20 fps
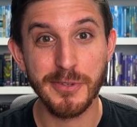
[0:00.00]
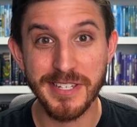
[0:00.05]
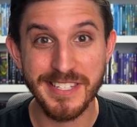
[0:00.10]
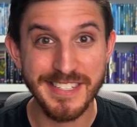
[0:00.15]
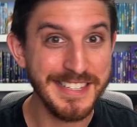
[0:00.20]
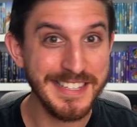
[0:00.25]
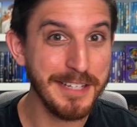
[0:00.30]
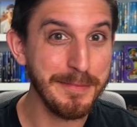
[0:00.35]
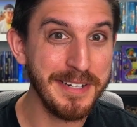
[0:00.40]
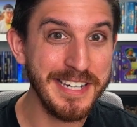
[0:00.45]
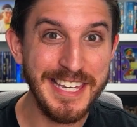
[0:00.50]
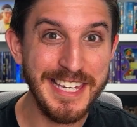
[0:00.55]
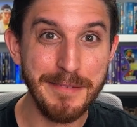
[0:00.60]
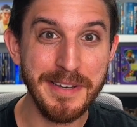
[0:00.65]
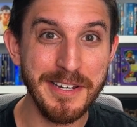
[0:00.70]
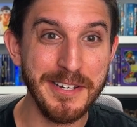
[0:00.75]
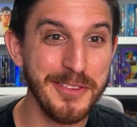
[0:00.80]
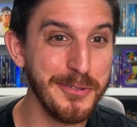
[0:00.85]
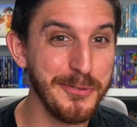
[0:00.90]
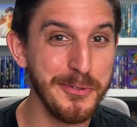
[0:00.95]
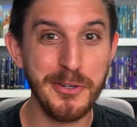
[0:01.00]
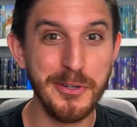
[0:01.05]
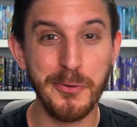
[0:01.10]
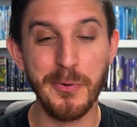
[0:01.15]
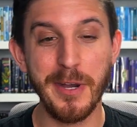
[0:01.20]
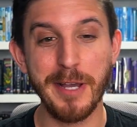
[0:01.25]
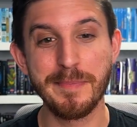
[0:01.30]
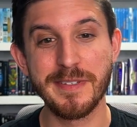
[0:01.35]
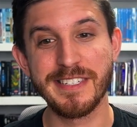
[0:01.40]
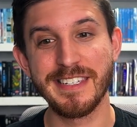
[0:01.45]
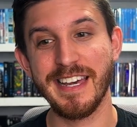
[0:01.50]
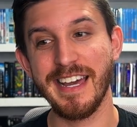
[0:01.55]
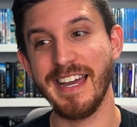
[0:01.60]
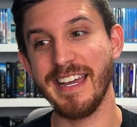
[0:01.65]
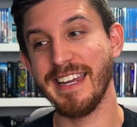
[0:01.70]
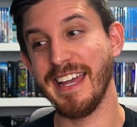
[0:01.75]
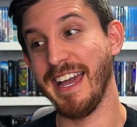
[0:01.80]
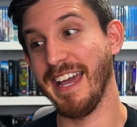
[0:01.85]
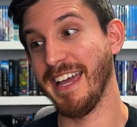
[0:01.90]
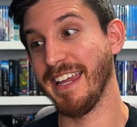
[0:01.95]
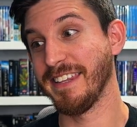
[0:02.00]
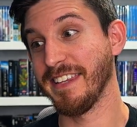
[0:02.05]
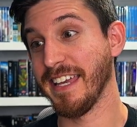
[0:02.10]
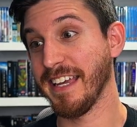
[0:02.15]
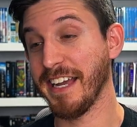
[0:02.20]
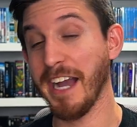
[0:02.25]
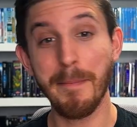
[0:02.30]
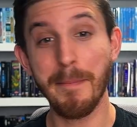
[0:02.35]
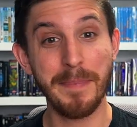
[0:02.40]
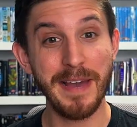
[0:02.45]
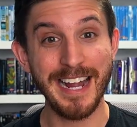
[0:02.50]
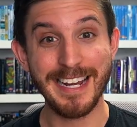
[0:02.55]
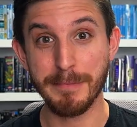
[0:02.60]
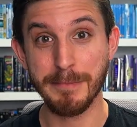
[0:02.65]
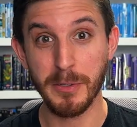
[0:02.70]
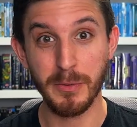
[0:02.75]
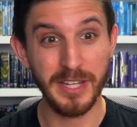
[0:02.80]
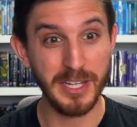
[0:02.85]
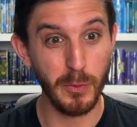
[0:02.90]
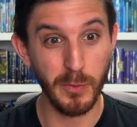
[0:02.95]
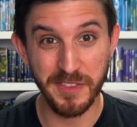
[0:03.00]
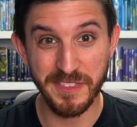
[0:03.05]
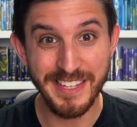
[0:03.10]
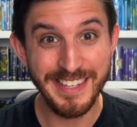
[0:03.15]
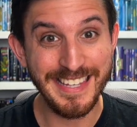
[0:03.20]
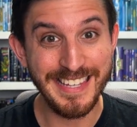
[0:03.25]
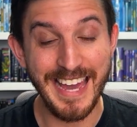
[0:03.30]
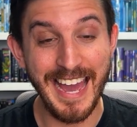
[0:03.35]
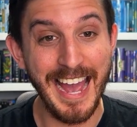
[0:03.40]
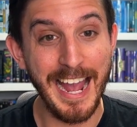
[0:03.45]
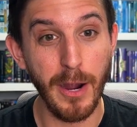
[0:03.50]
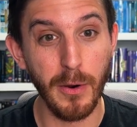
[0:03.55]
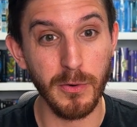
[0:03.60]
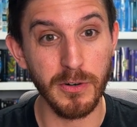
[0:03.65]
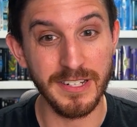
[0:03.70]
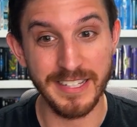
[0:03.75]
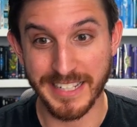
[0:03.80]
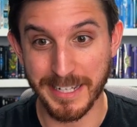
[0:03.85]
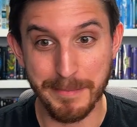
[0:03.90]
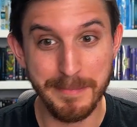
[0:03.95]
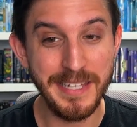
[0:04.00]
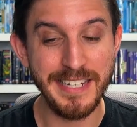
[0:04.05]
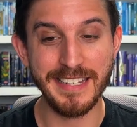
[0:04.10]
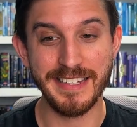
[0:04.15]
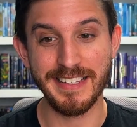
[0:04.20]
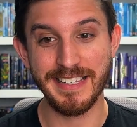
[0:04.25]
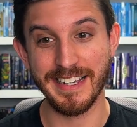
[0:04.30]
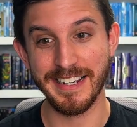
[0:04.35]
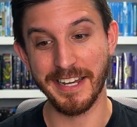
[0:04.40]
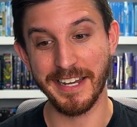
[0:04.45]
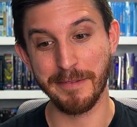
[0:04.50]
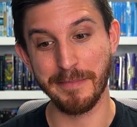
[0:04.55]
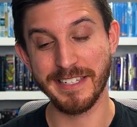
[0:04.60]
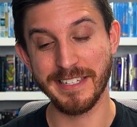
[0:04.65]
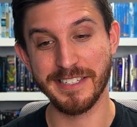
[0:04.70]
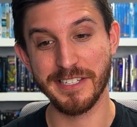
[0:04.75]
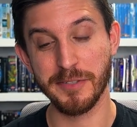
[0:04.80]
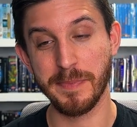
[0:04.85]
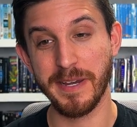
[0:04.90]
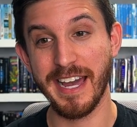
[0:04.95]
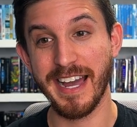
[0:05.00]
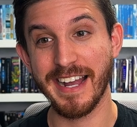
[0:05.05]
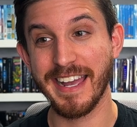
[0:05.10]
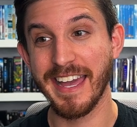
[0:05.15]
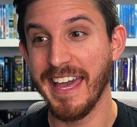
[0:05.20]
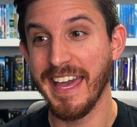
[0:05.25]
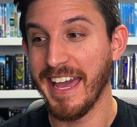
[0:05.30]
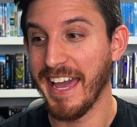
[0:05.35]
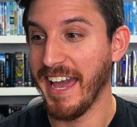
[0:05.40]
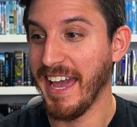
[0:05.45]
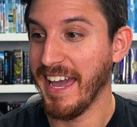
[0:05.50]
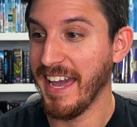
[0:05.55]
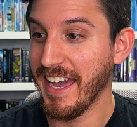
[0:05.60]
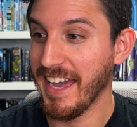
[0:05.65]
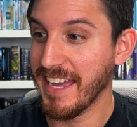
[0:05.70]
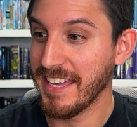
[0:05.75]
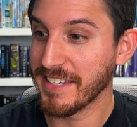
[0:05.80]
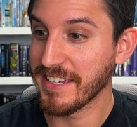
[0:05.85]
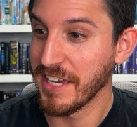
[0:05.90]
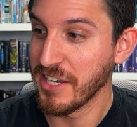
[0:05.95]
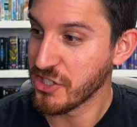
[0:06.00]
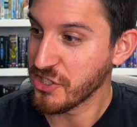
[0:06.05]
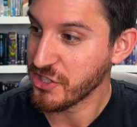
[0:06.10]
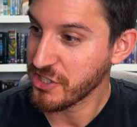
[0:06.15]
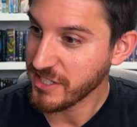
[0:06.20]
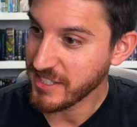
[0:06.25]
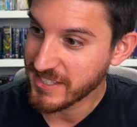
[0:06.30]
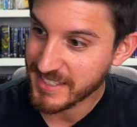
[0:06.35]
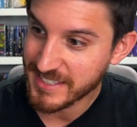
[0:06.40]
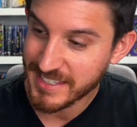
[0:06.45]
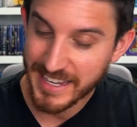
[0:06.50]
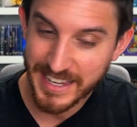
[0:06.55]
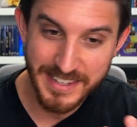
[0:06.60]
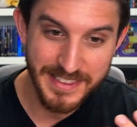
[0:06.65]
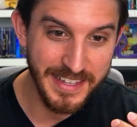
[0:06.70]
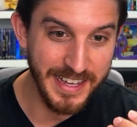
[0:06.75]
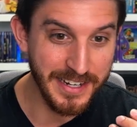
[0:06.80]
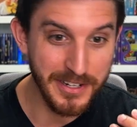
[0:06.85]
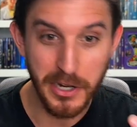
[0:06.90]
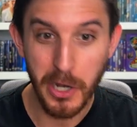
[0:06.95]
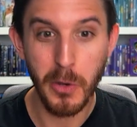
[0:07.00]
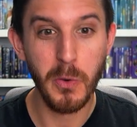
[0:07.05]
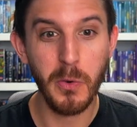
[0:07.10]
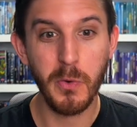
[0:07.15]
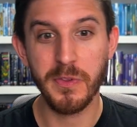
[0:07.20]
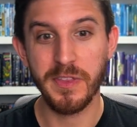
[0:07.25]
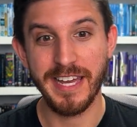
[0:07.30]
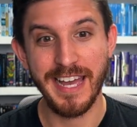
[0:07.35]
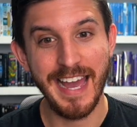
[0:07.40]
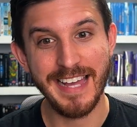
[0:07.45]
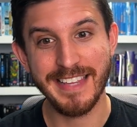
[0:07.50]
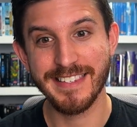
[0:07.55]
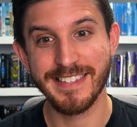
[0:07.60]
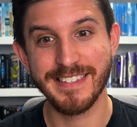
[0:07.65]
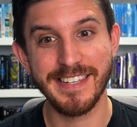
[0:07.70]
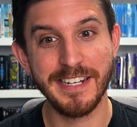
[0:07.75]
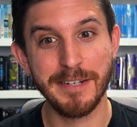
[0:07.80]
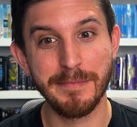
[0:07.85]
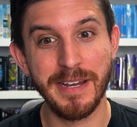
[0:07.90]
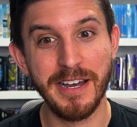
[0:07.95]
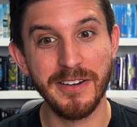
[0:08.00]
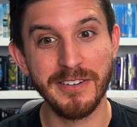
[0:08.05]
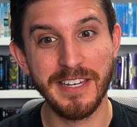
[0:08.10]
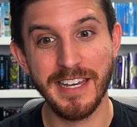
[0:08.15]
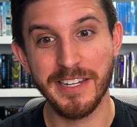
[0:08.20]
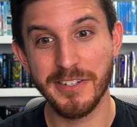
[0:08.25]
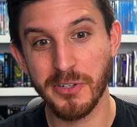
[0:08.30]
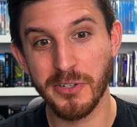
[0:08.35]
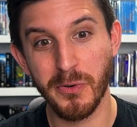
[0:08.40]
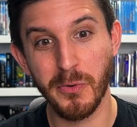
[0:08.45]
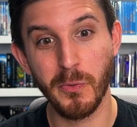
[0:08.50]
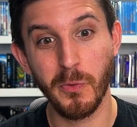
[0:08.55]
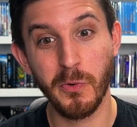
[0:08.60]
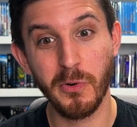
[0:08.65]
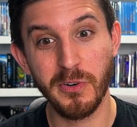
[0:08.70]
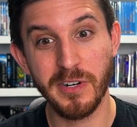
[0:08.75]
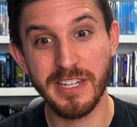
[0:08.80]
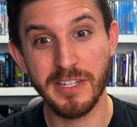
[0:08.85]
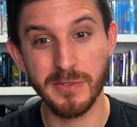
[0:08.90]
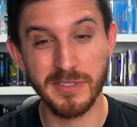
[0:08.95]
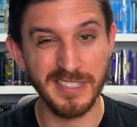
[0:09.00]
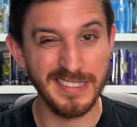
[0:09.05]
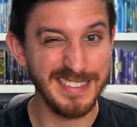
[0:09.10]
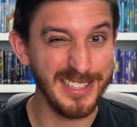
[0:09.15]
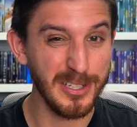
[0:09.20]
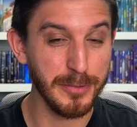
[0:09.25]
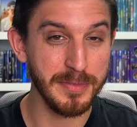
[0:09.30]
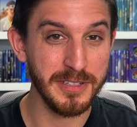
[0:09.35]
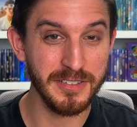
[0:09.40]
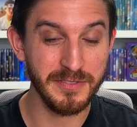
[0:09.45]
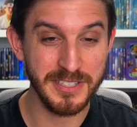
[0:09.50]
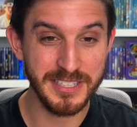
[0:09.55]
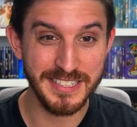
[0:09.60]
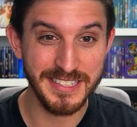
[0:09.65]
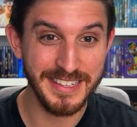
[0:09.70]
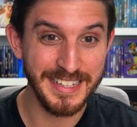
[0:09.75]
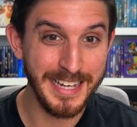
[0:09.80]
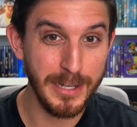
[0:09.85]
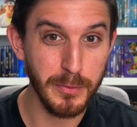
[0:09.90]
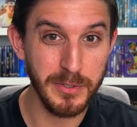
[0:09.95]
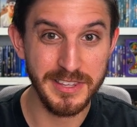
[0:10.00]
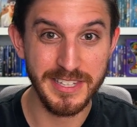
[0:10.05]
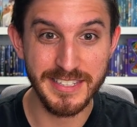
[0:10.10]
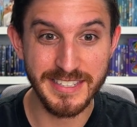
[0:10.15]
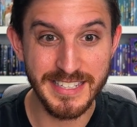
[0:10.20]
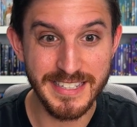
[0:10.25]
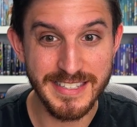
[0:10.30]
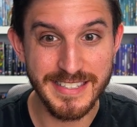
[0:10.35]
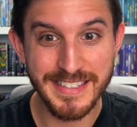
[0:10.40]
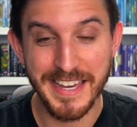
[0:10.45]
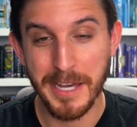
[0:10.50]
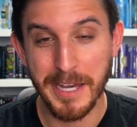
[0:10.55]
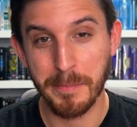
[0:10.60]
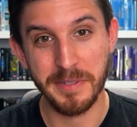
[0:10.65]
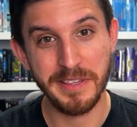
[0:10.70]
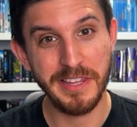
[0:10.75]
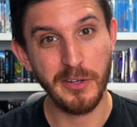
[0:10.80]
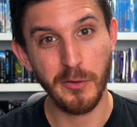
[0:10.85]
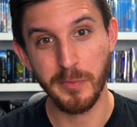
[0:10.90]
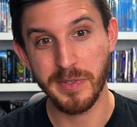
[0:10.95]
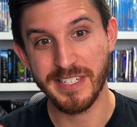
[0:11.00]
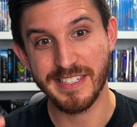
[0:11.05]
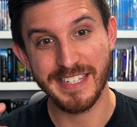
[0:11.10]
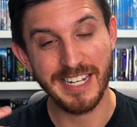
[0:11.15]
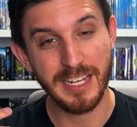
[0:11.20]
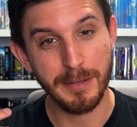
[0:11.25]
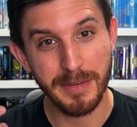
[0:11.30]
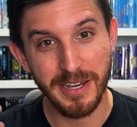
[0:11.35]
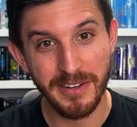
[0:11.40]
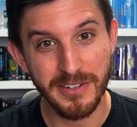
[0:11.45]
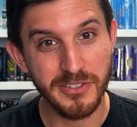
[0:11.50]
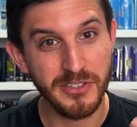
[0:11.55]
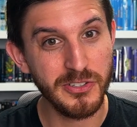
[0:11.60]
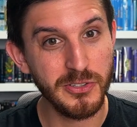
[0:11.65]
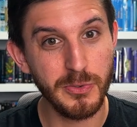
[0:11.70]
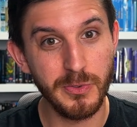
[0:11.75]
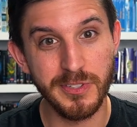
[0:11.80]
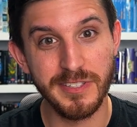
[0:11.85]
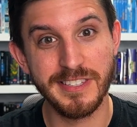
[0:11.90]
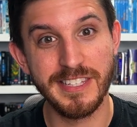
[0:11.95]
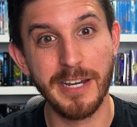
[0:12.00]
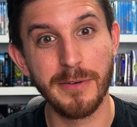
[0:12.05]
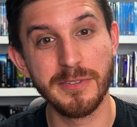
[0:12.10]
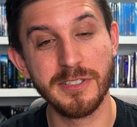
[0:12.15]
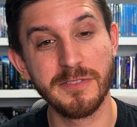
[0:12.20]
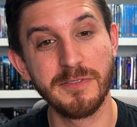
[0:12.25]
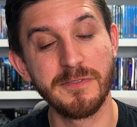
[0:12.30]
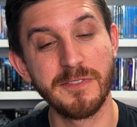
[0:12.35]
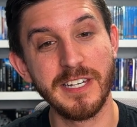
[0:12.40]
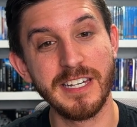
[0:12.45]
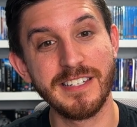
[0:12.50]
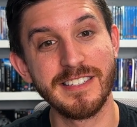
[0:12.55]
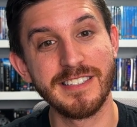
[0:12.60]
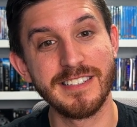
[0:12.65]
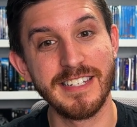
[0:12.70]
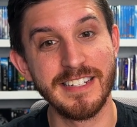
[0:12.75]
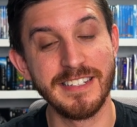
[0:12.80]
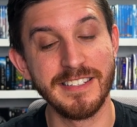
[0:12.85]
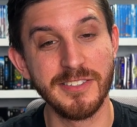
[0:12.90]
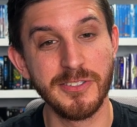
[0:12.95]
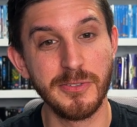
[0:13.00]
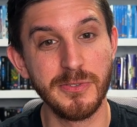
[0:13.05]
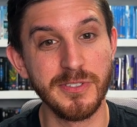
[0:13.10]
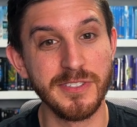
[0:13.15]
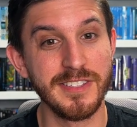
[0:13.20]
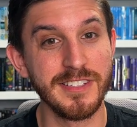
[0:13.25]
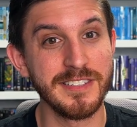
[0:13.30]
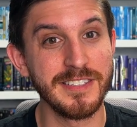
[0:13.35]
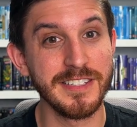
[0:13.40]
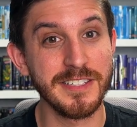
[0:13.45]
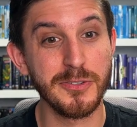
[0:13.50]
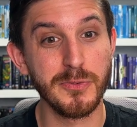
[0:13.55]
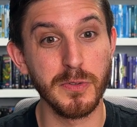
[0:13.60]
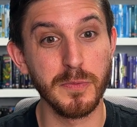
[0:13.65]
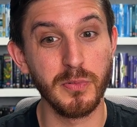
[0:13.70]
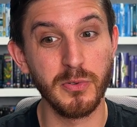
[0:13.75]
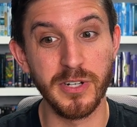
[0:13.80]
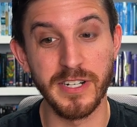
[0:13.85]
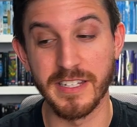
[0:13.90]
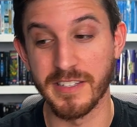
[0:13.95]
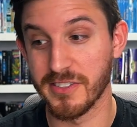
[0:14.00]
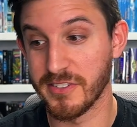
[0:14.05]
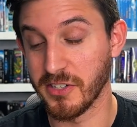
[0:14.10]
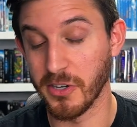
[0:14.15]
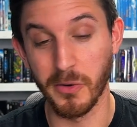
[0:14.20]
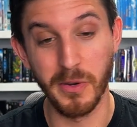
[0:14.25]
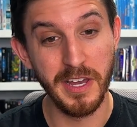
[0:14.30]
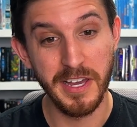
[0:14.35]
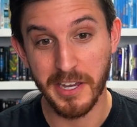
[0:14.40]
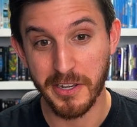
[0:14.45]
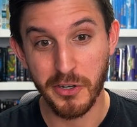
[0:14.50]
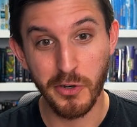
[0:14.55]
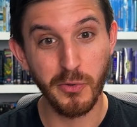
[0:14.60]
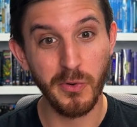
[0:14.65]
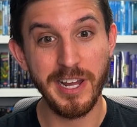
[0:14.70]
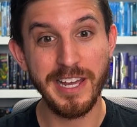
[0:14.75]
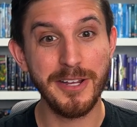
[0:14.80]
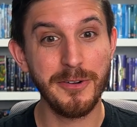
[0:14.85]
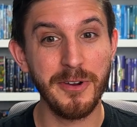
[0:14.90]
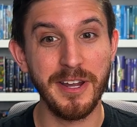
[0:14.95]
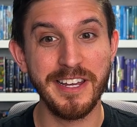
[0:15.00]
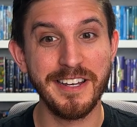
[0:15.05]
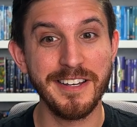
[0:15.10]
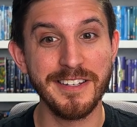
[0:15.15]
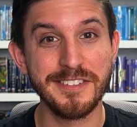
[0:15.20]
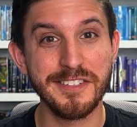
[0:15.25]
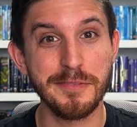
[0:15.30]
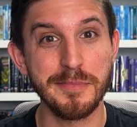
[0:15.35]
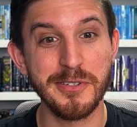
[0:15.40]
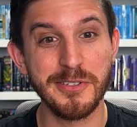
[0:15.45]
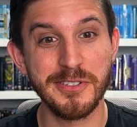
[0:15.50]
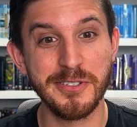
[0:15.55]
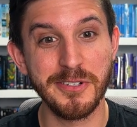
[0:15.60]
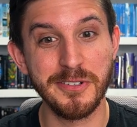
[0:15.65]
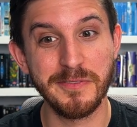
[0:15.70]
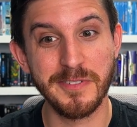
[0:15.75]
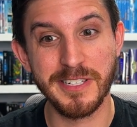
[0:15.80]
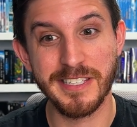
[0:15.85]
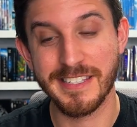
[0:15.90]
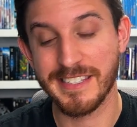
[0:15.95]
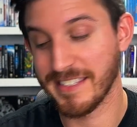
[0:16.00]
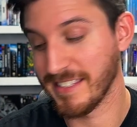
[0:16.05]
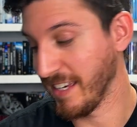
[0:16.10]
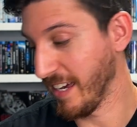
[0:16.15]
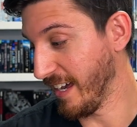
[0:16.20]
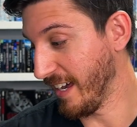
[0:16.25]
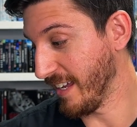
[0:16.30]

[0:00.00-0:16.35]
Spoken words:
I sent them an email through their website and they got back to me like within the hour. Like immediately I got a message back and she said that no, they hadn't sent them out yet. Don't worry. There was a little bit of a delay with the disc, but they would be sending them out as soon as that was fixed and as soon as the discs were printed. So great customer service.